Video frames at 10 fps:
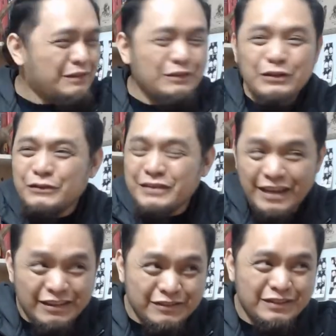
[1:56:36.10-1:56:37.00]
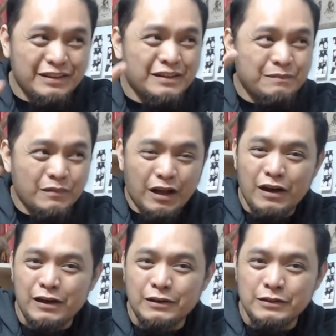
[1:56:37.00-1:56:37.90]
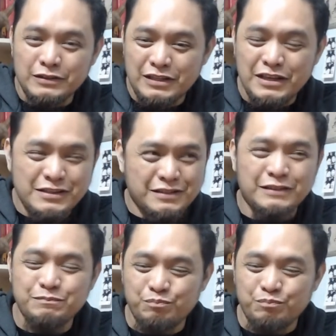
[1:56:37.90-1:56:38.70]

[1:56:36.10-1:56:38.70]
do you get uh, these uh,